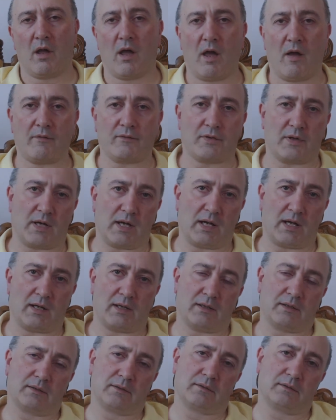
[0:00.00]

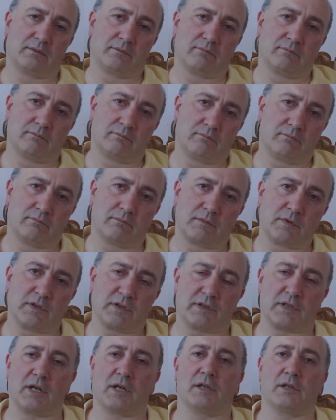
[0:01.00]
After
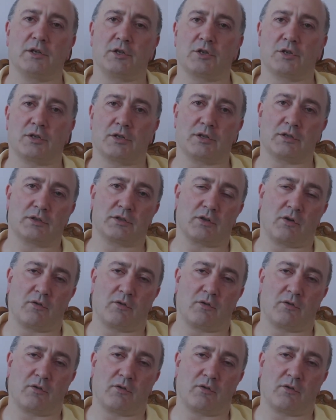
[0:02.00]
signatures